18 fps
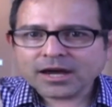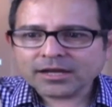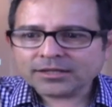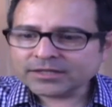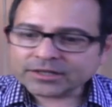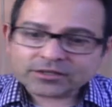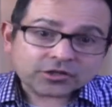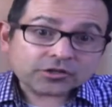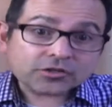
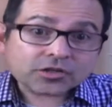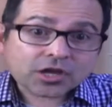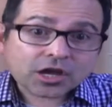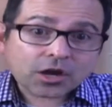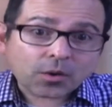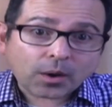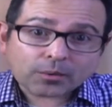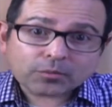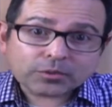10 years
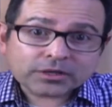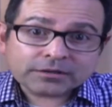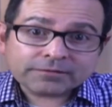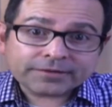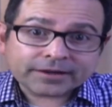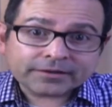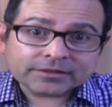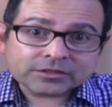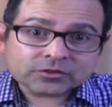ago, I wouldn't have
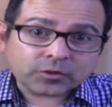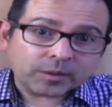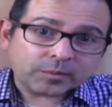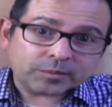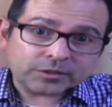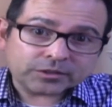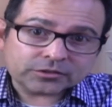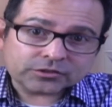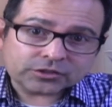found these great
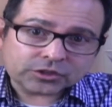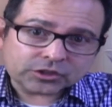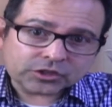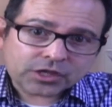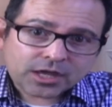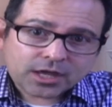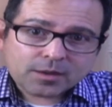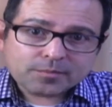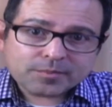producers
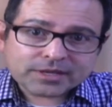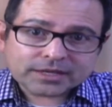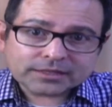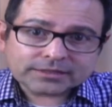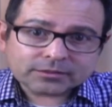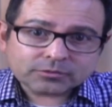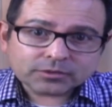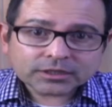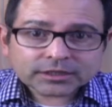because
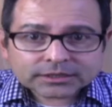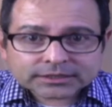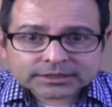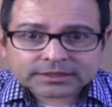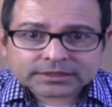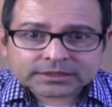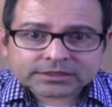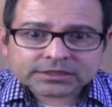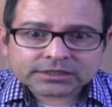they really
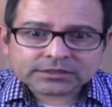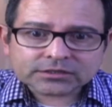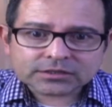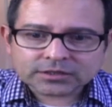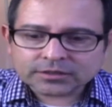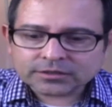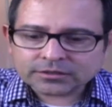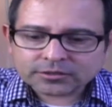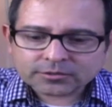didn't exist
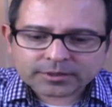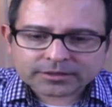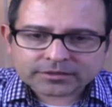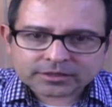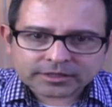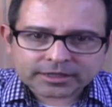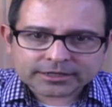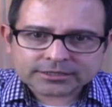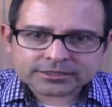throughout
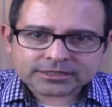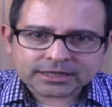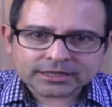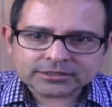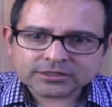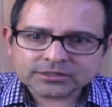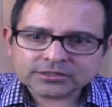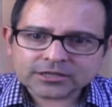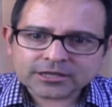the United
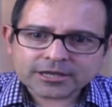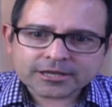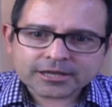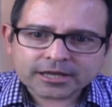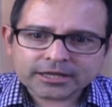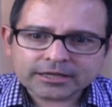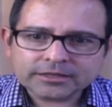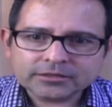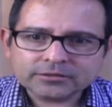States. It's
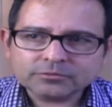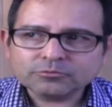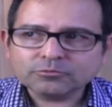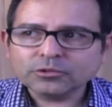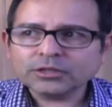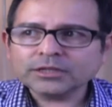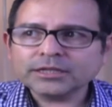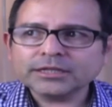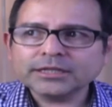a
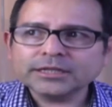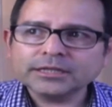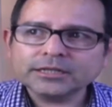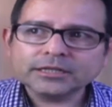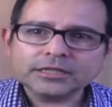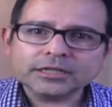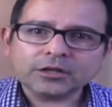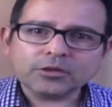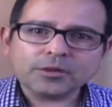really,
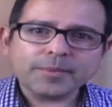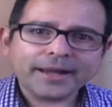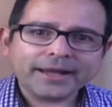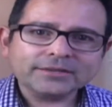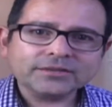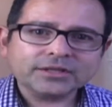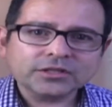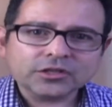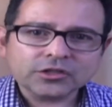in the
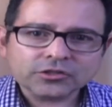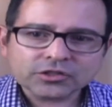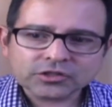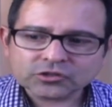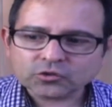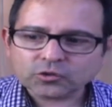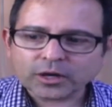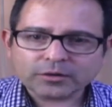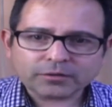past 10 years,
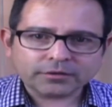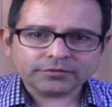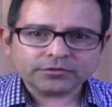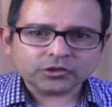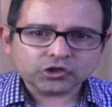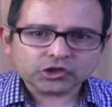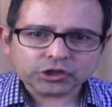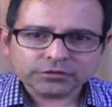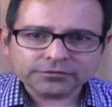this great
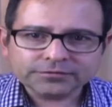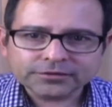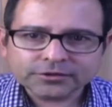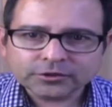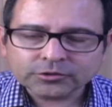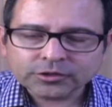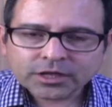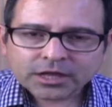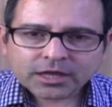revolution of
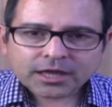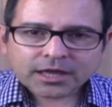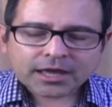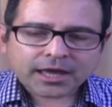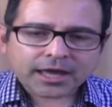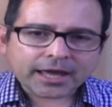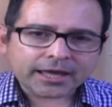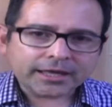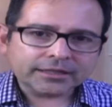food
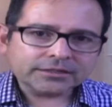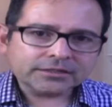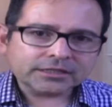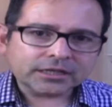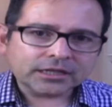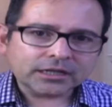and